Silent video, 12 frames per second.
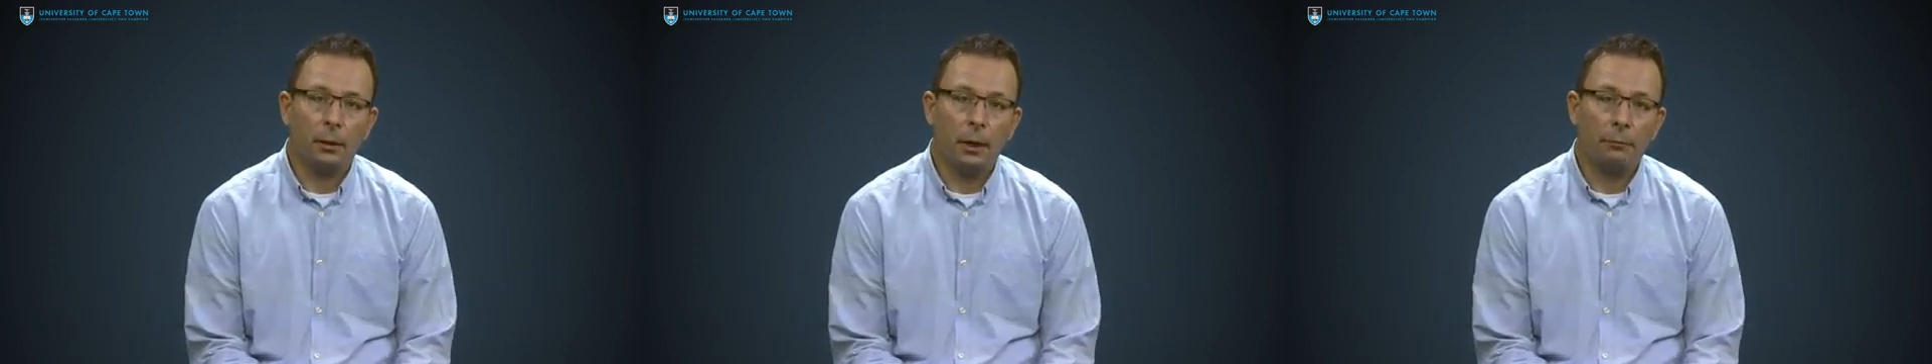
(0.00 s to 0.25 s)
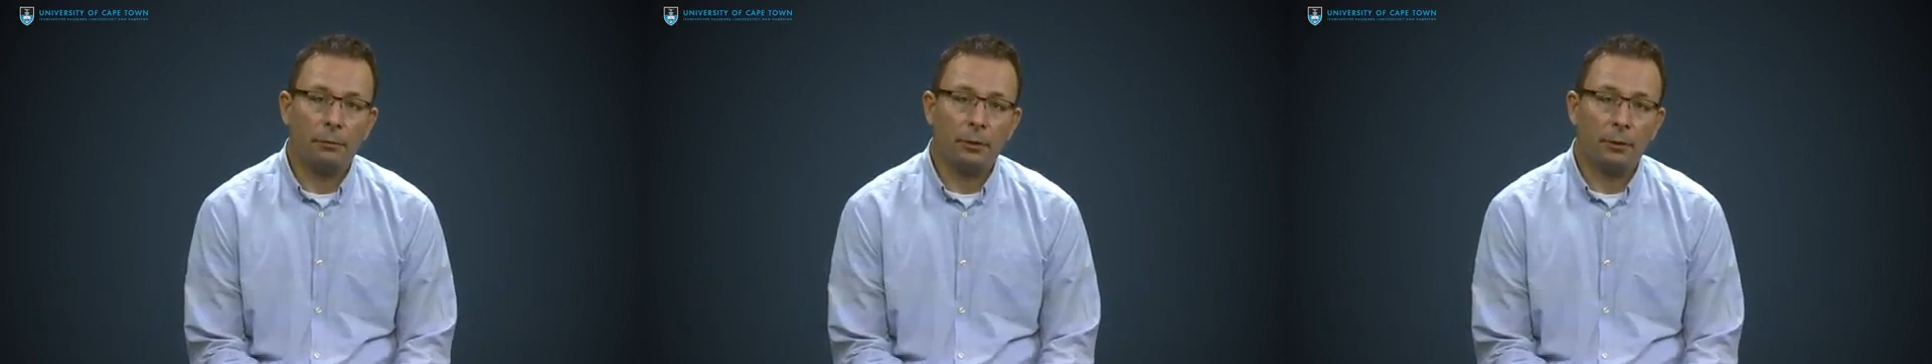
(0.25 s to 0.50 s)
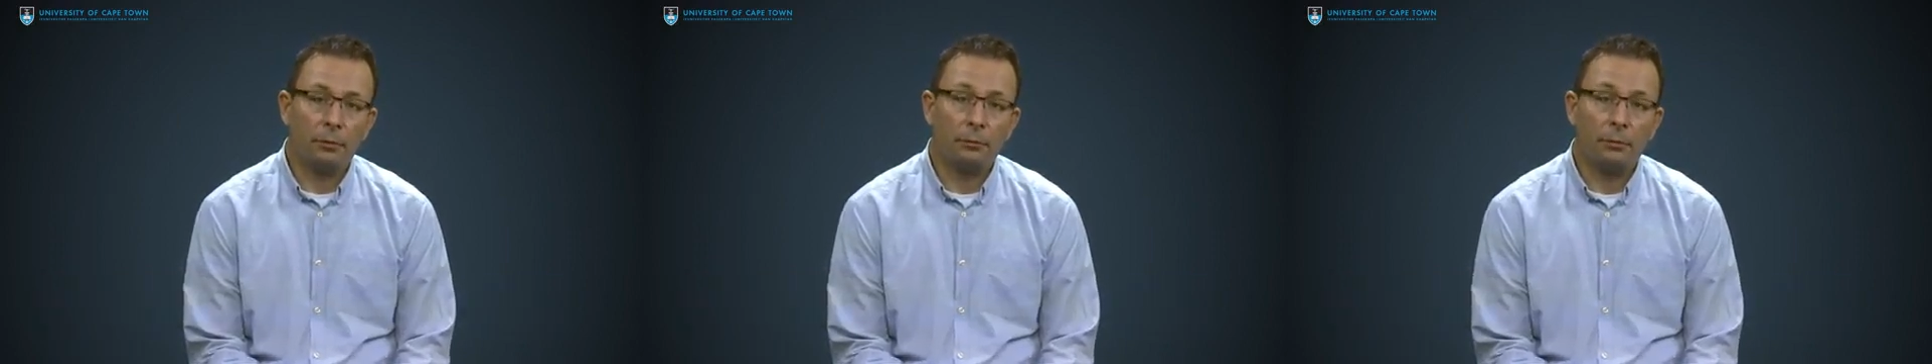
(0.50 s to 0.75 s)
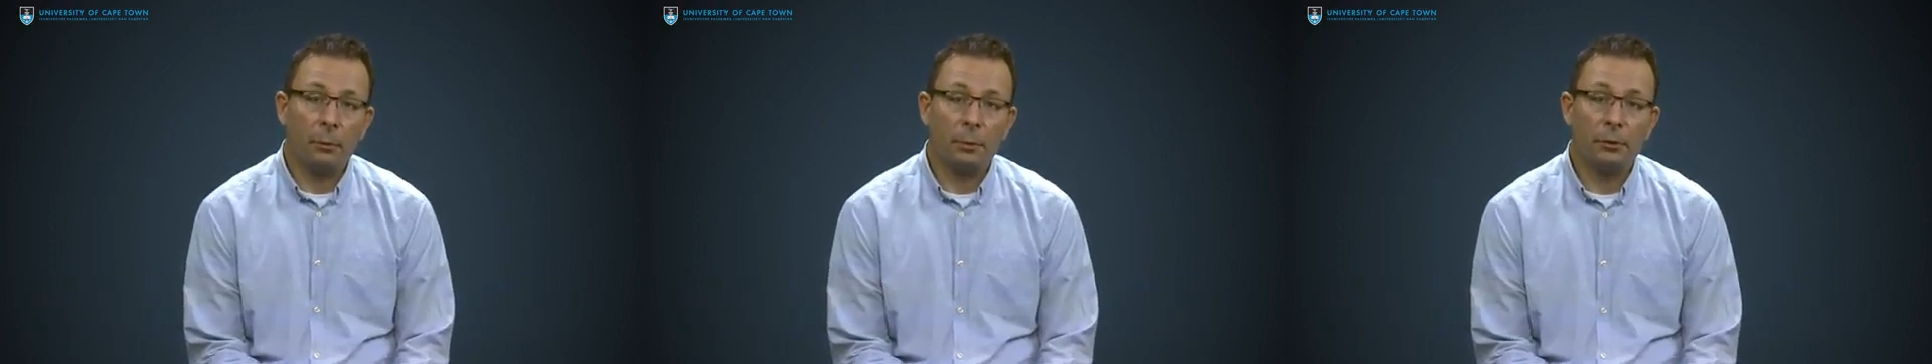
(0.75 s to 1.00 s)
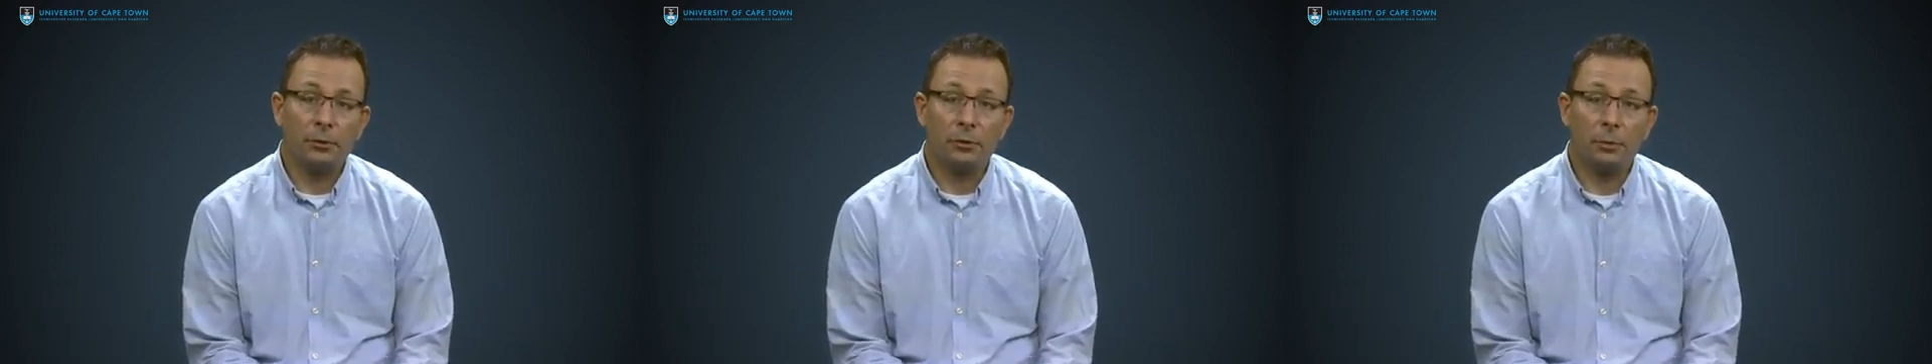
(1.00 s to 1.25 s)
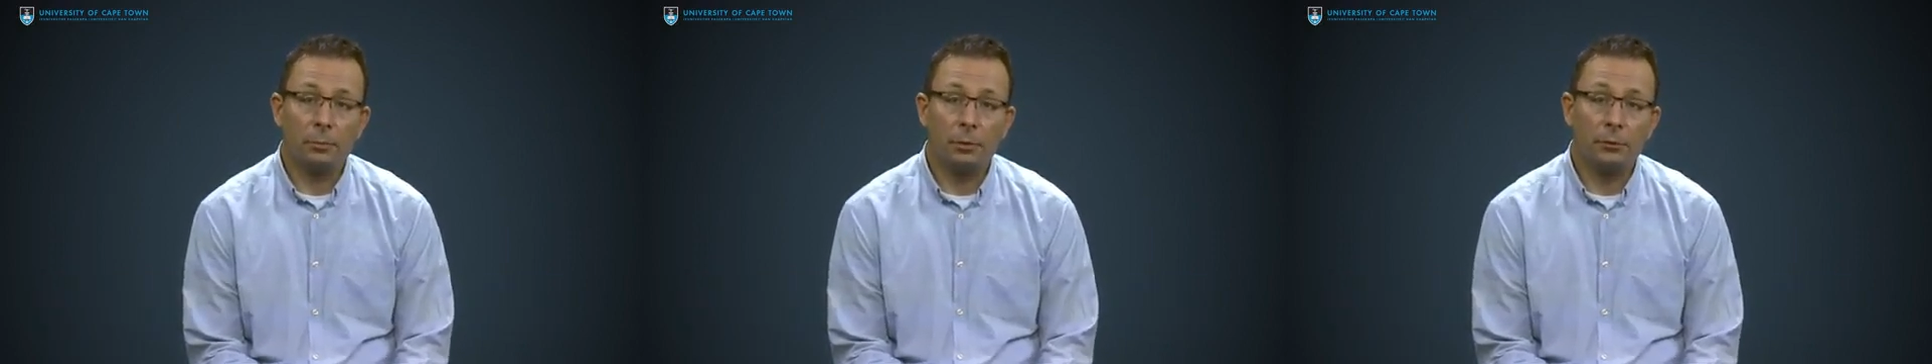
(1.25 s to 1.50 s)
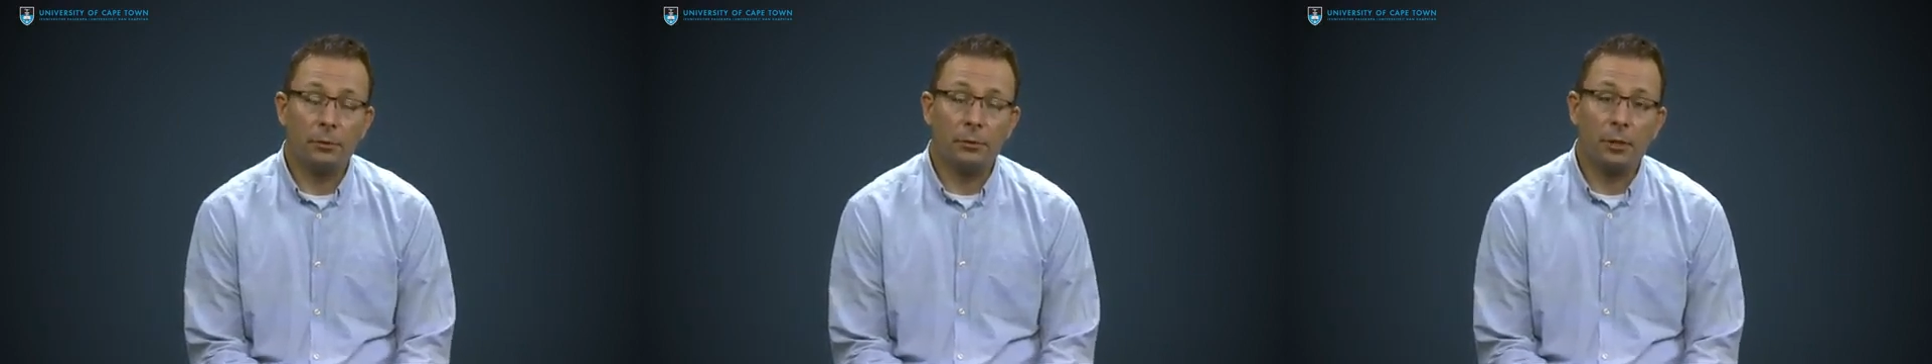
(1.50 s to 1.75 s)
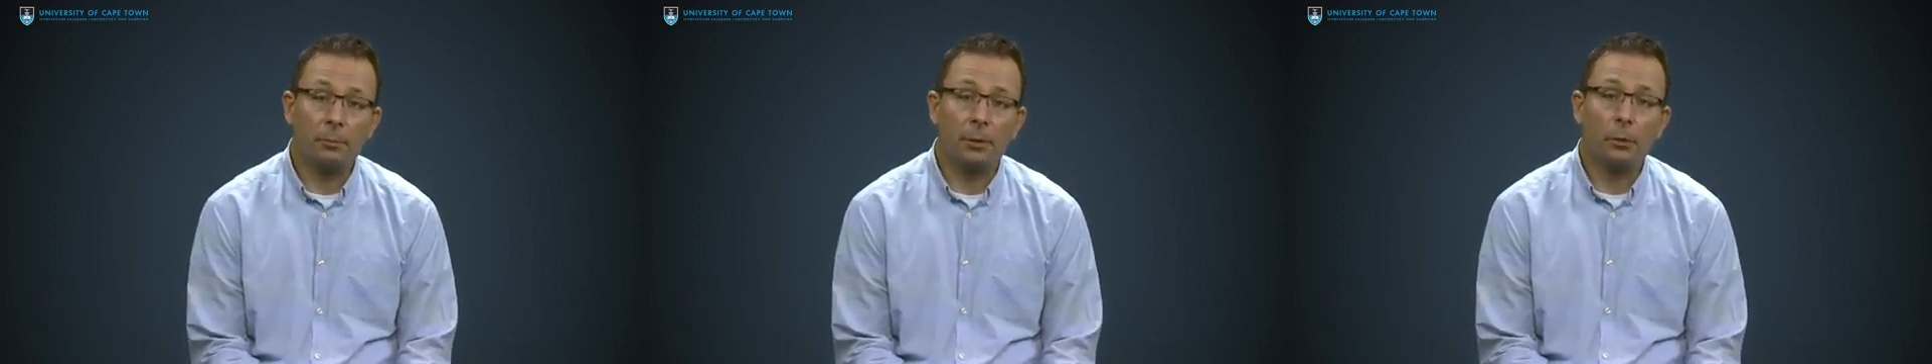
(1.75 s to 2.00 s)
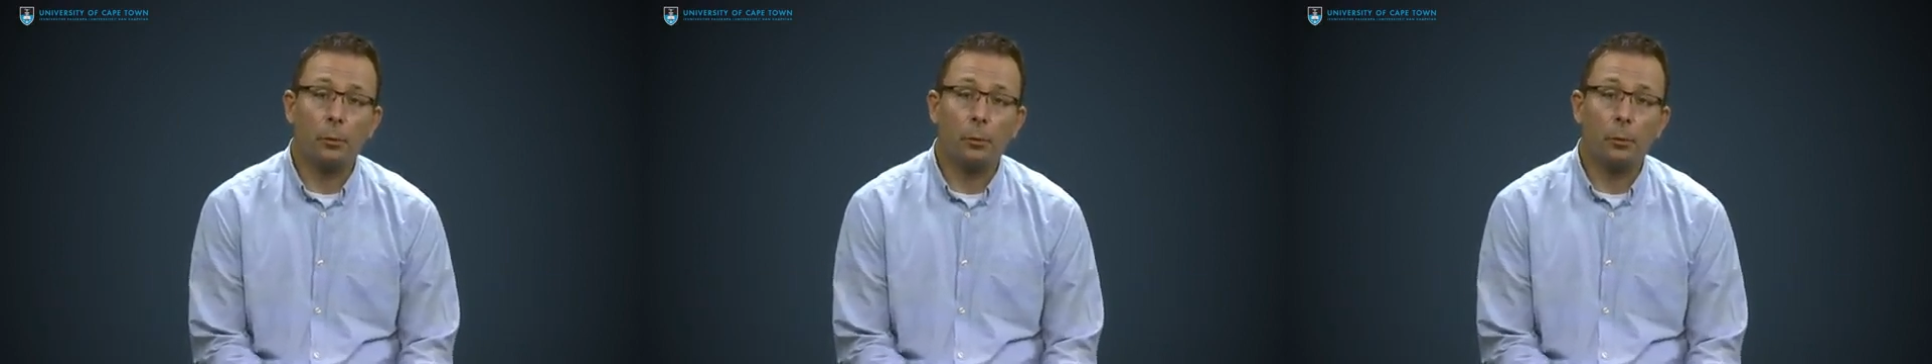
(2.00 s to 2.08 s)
African farming systems is through something